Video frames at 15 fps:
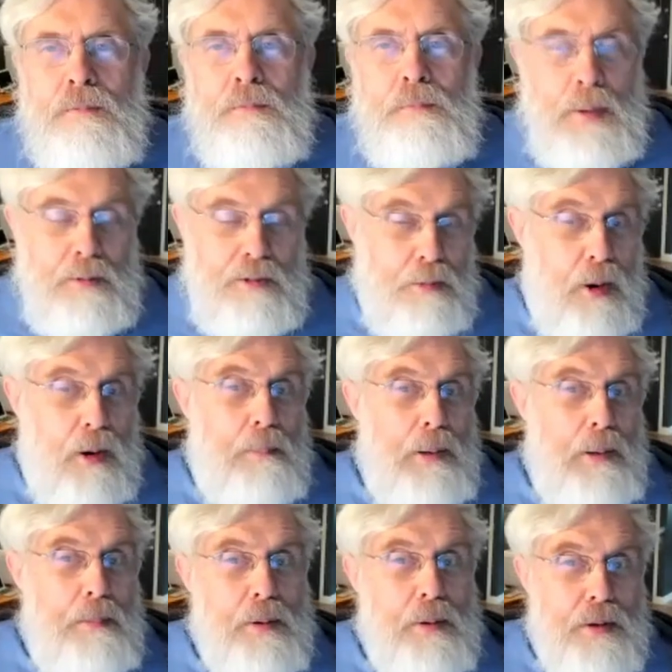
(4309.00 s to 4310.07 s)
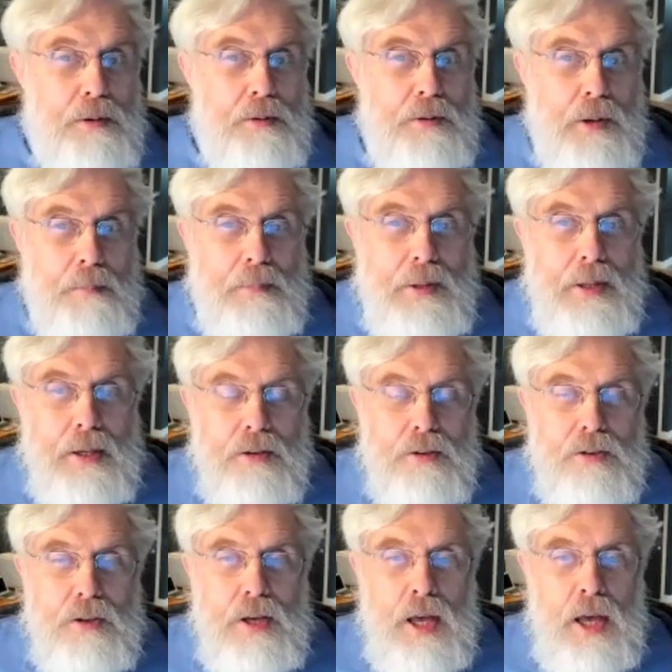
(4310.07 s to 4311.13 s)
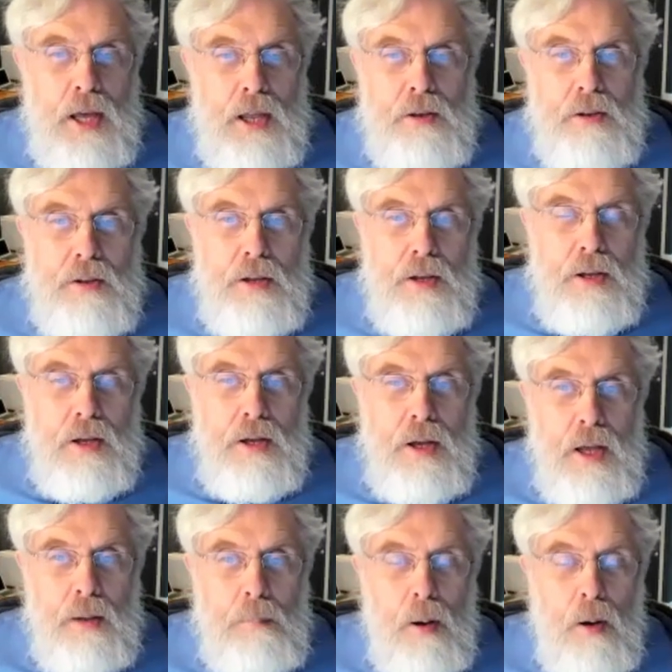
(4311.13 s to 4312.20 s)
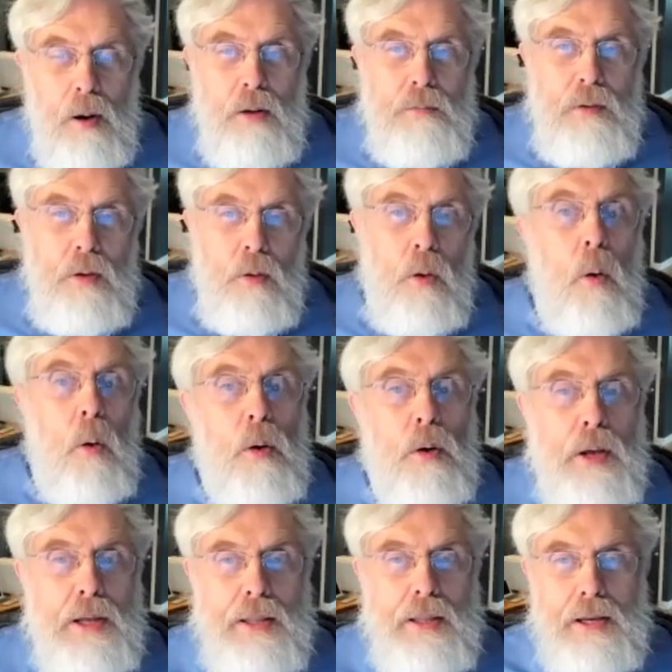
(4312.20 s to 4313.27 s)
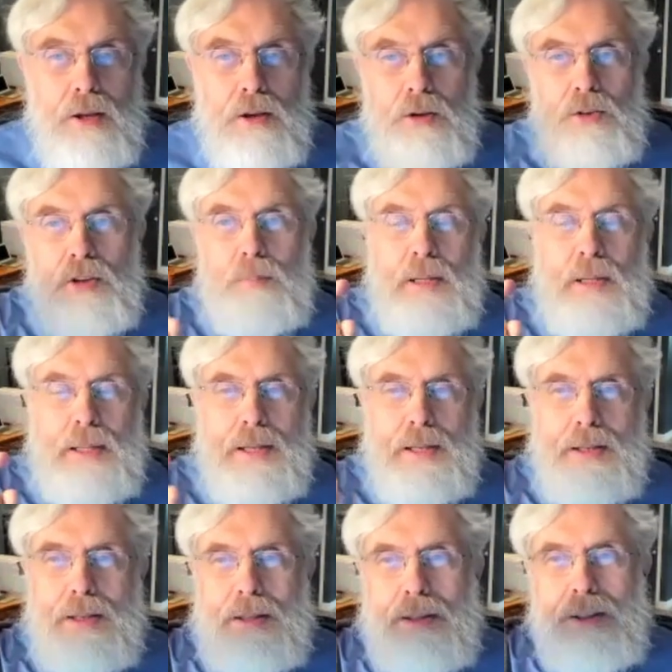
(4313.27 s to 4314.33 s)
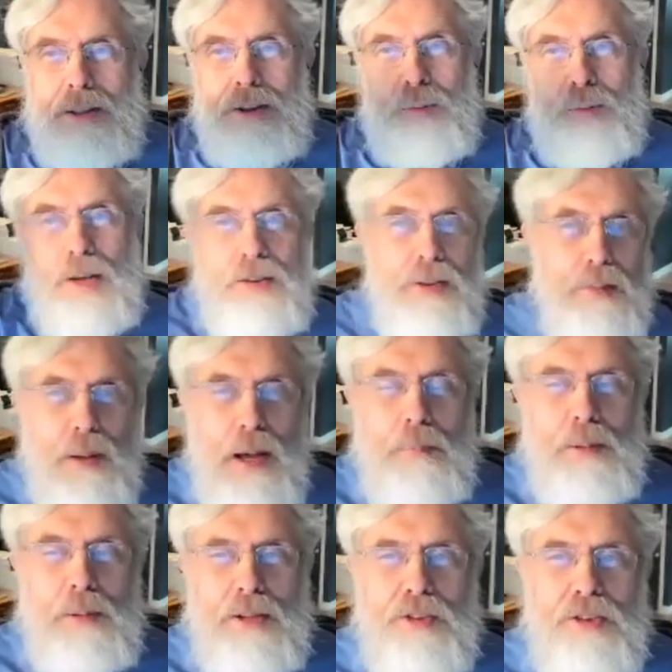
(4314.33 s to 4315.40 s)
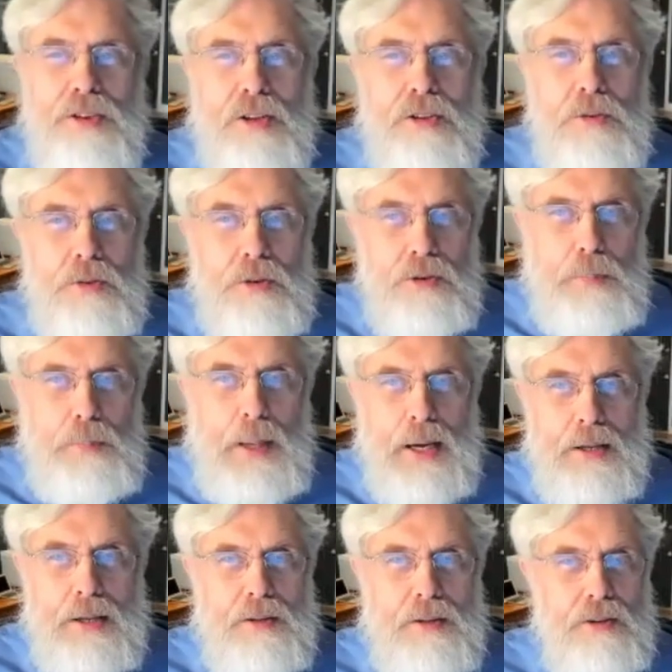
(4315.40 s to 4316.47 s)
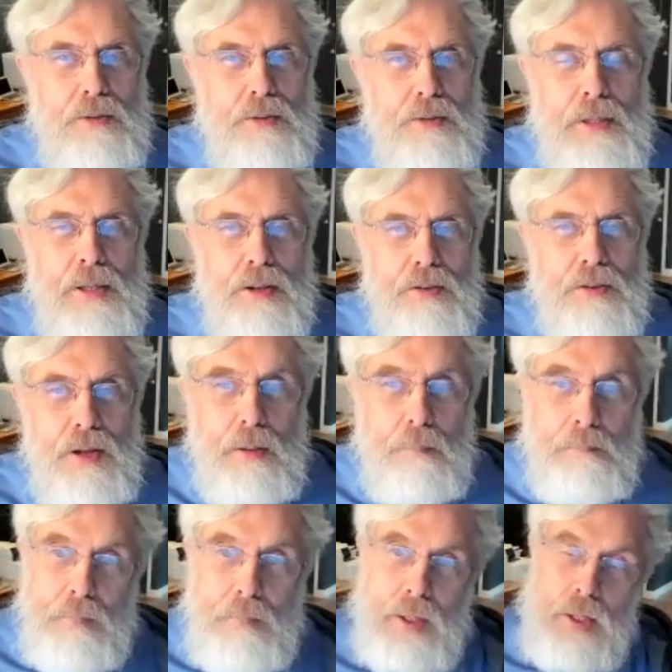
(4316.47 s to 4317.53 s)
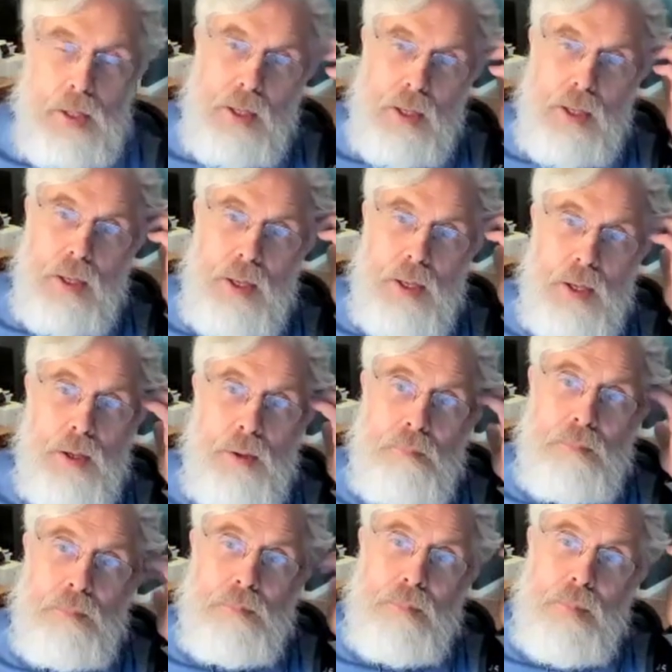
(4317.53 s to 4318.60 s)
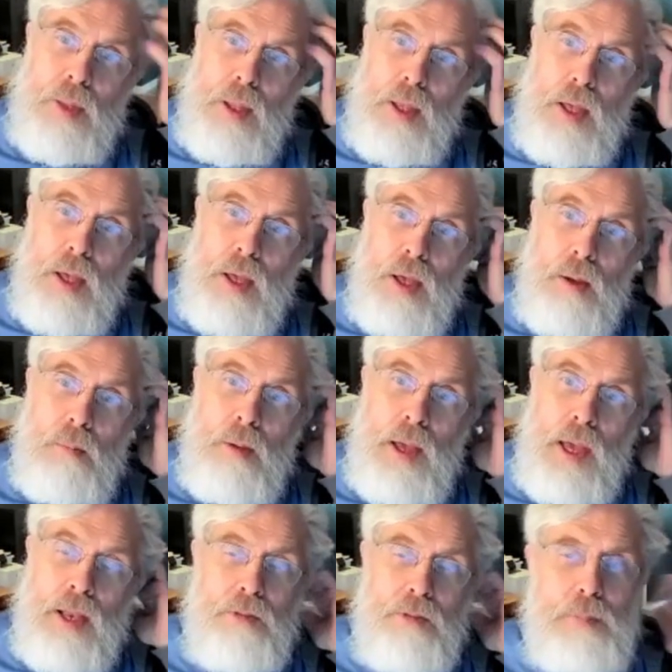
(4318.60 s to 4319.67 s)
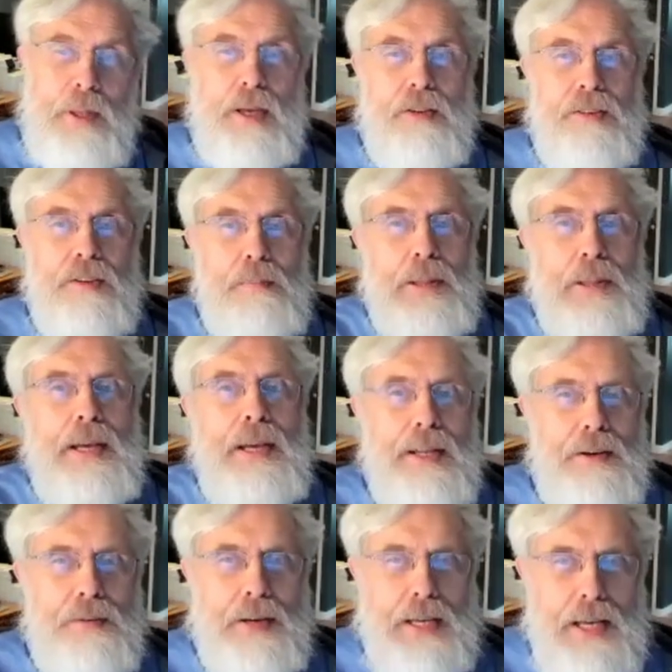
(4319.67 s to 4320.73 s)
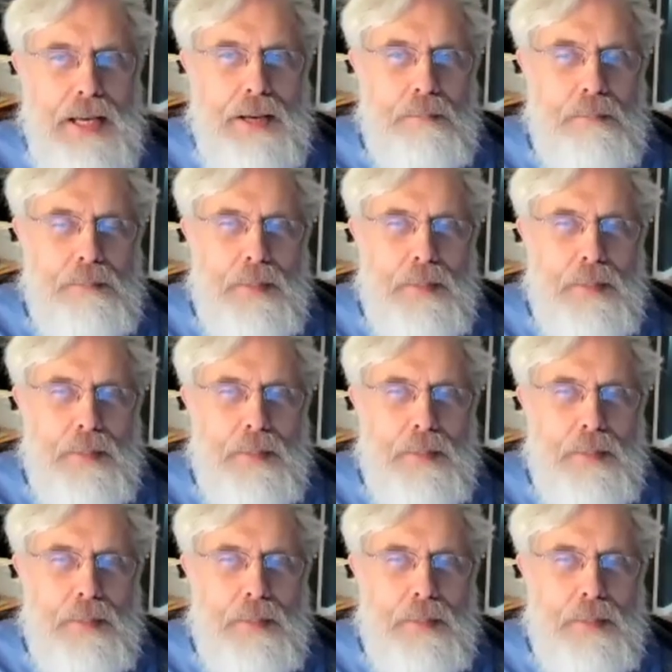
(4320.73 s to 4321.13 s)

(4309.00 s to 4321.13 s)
but smart people can do dumb things, and uh, and part of or or can, they can do something that the rest of the population doesn't respect. It doesn't mean that it's dumb, um, and it's because they're playing a different game.